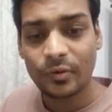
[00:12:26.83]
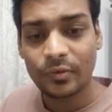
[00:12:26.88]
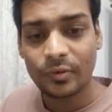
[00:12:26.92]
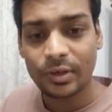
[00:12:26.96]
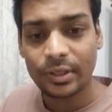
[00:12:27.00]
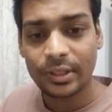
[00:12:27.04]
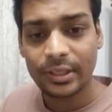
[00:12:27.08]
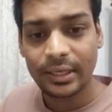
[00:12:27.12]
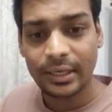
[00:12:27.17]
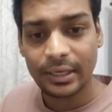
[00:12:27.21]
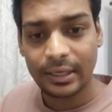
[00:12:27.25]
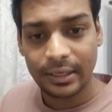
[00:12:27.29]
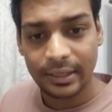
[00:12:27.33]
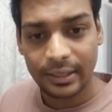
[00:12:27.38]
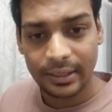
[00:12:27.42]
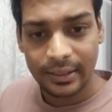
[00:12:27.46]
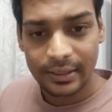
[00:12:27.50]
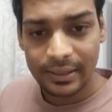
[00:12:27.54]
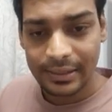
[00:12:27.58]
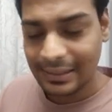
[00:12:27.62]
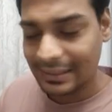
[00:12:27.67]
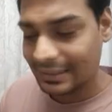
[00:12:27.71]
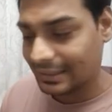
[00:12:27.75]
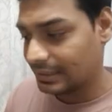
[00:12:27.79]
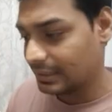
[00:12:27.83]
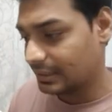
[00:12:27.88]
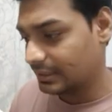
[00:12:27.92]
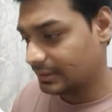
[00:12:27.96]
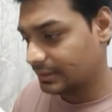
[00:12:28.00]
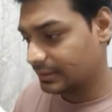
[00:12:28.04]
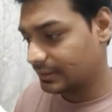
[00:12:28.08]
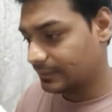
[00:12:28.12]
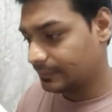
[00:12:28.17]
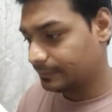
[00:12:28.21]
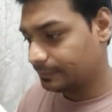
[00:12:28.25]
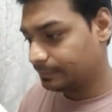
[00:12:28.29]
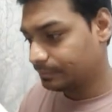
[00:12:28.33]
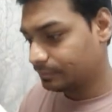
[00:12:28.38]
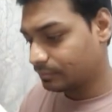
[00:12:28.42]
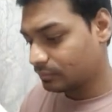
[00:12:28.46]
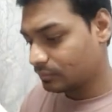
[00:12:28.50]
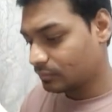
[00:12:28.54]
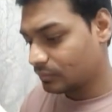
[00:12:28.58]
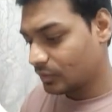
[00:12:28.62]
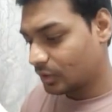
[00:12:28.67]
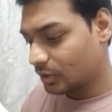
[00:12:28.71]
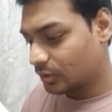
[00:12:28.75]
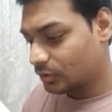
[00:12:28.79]
over the entire linked list.
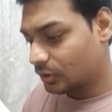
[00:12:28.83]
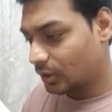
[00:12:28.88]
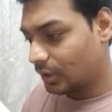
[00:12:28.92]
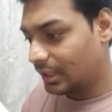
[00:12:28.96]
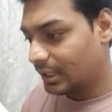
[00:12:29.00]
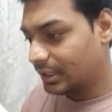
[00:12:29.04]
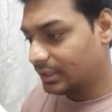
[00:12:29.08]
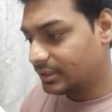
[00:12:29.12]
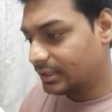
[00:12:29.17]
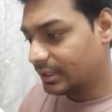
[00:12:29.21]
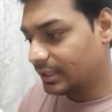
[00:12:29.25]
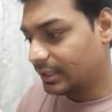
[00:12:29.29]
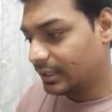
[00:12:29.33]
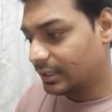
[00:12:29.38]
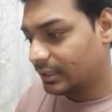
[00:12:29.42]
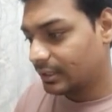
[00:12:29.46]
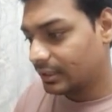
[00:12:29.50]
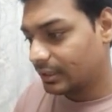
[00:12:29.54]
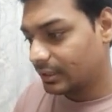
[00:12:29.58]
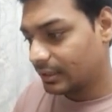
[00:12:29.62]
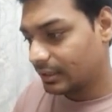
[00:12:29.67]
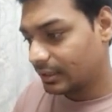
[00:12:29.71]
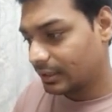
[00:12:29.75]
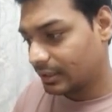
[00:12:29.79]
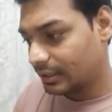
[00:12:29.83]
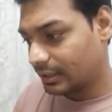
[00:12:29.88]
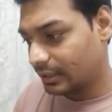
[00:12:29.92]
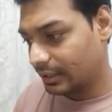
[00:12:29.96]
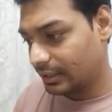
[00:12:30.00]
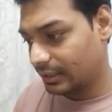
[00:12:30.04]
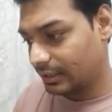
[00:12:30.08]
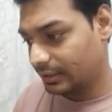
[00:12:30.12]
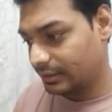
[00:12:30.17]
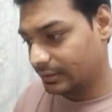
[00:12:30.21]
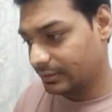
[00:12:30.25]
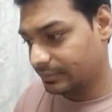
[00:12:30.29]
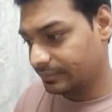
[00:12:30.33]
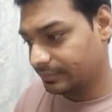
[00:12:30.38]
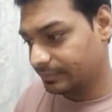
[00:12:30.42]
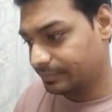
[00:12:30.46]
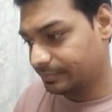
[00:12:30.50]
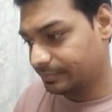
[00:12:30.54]
So let's say current.